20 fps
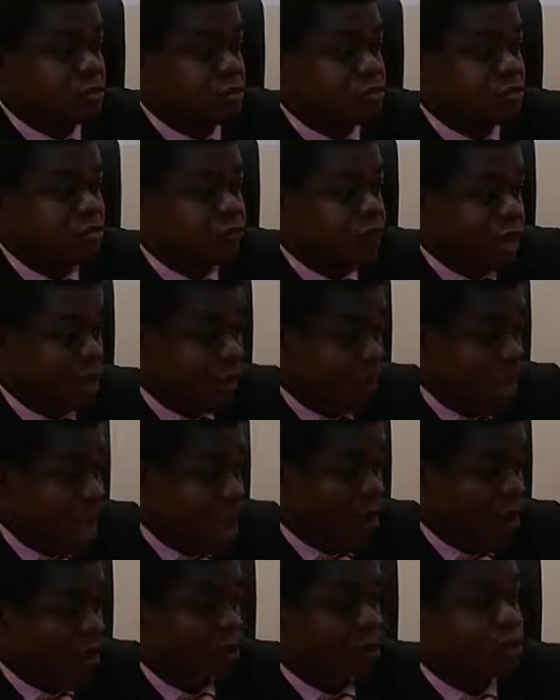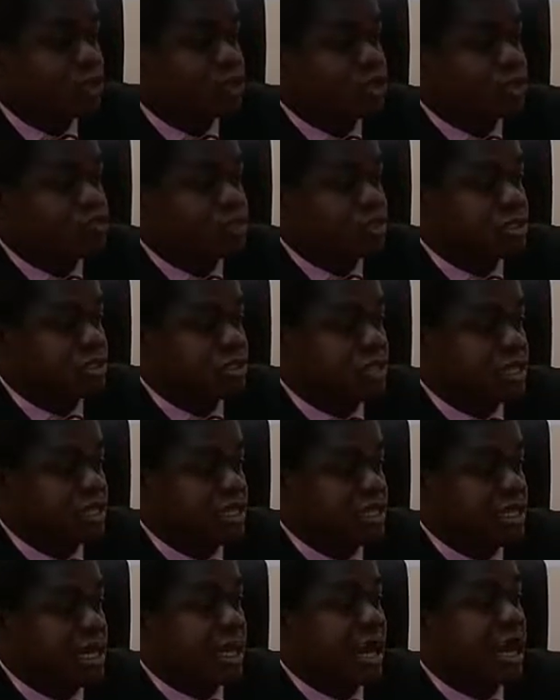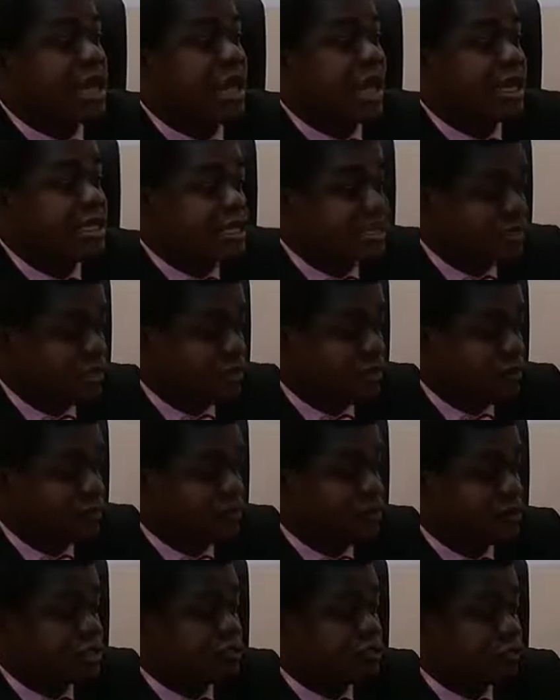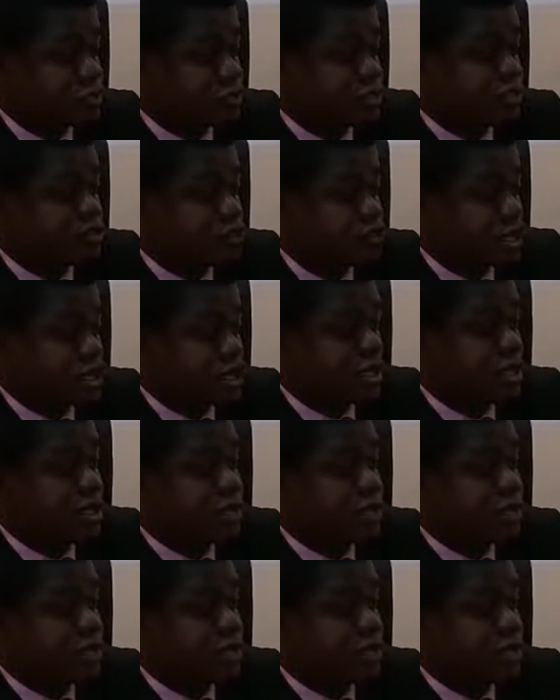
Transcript: between Falaba and Kono district, they are now yearning for C4C to be